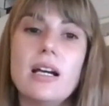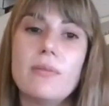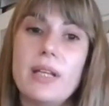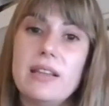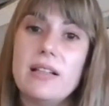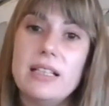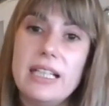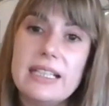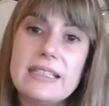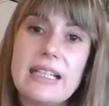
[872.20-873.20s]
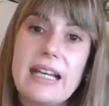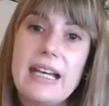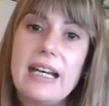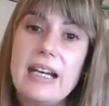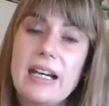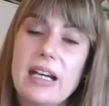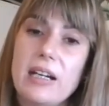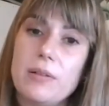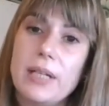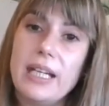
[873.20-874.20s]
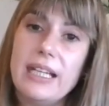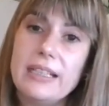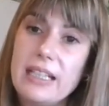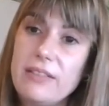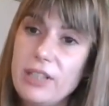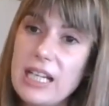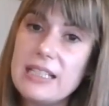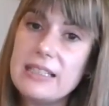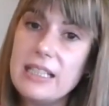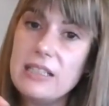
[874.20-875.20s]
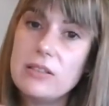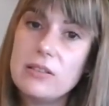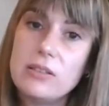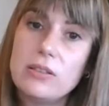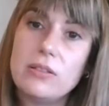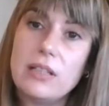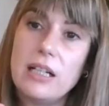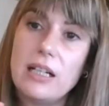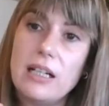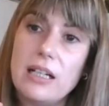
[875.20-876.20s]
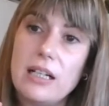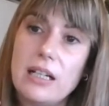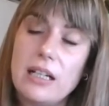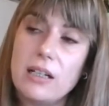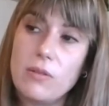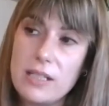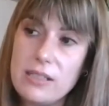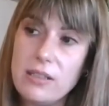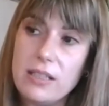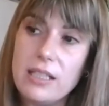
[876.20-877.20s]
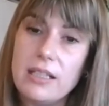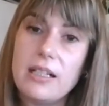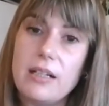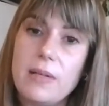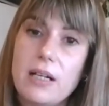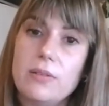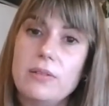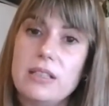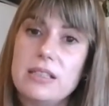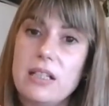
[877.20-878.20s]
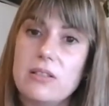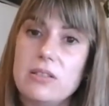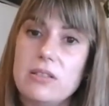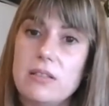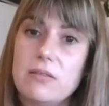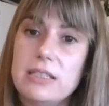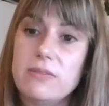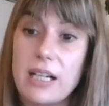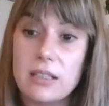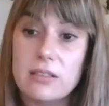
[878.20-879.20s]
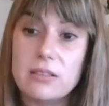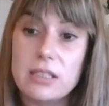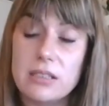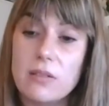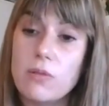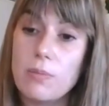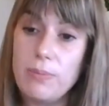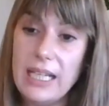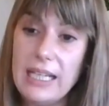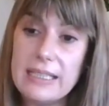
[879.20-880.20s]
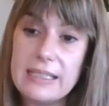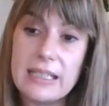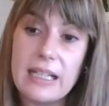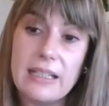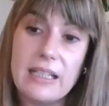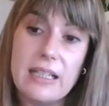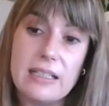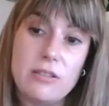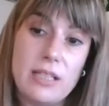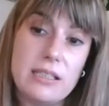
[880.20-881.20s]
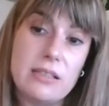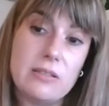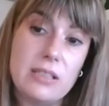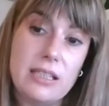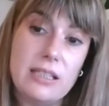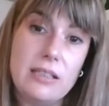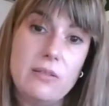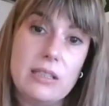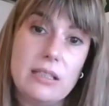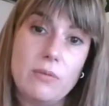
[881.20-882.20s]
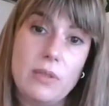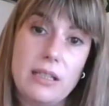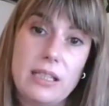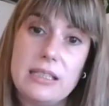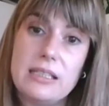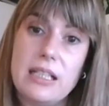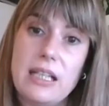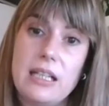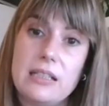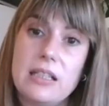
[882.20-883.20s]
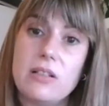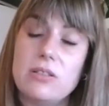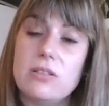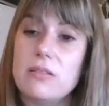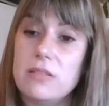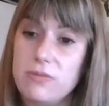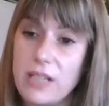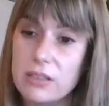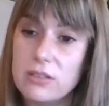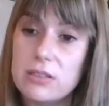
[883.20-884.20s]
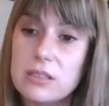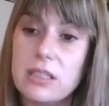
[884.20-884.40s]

With all this, in the triage, there is also a questionnaire about psychosocial risk factors in the workplace and the stress associated with these psychosocial risk factors.